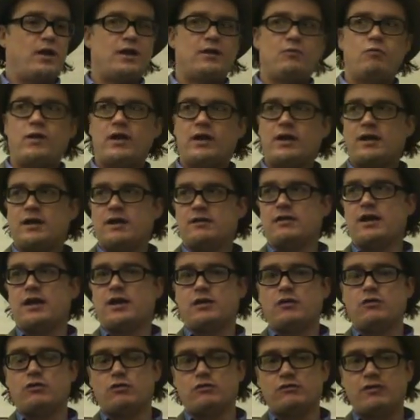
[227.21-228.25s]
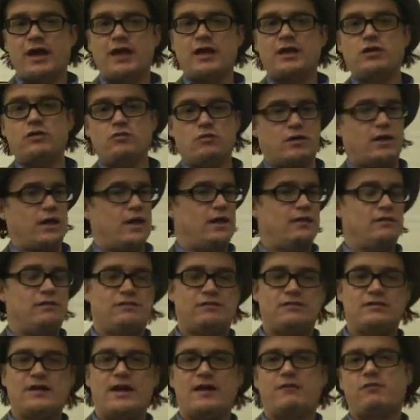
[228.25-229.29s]
When can I take you again?
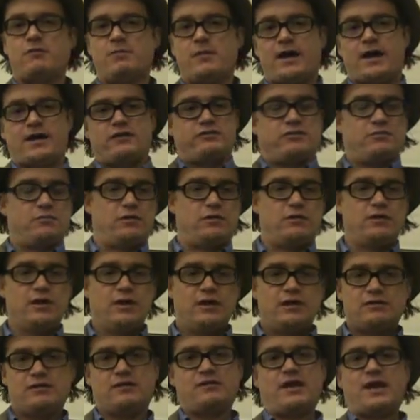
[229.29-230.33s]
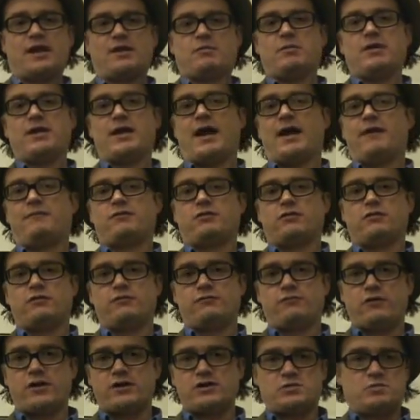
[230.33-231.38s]
It's never possible to take me after
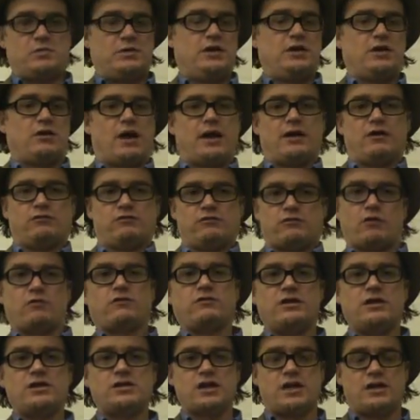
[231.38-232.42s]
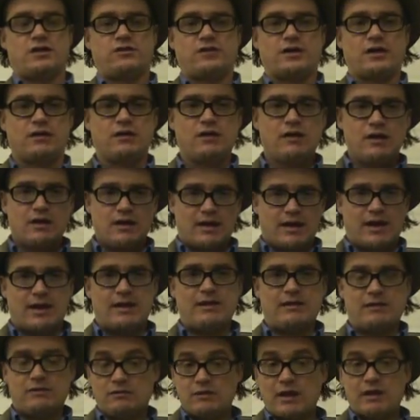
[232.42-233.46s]
the freshman year. I don't teach anything,
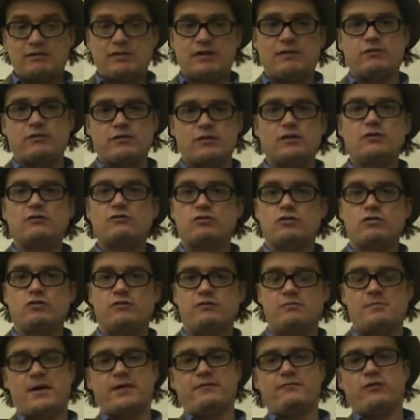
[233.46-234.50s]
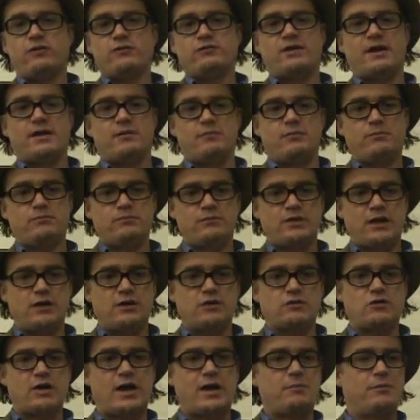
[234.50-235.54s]
and that's even true of my full-time
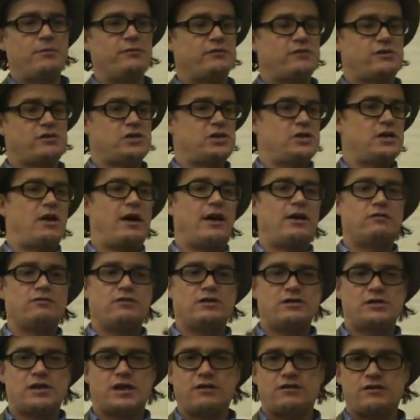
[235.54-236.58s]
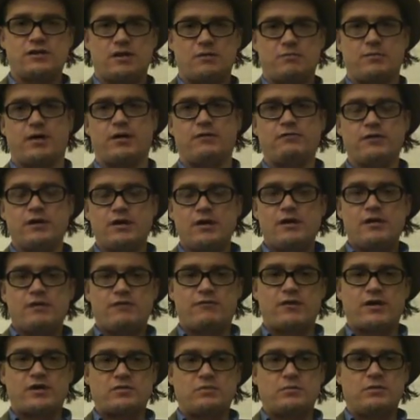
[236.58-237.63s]
tenure track position now. I don't teach anything above
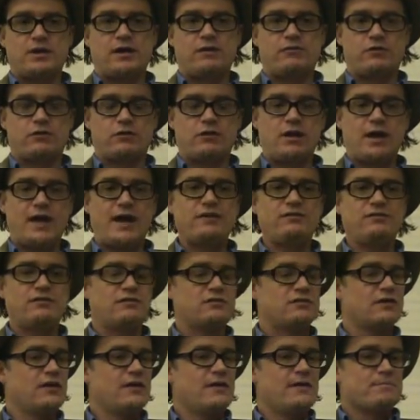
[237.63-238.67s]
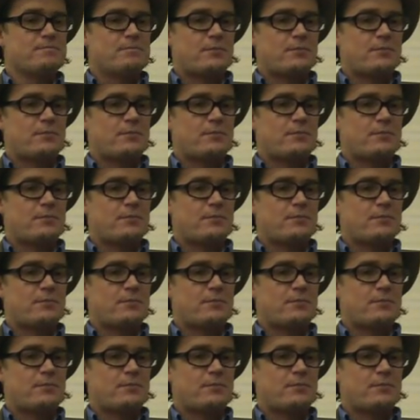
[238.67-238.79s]
freshman level classes.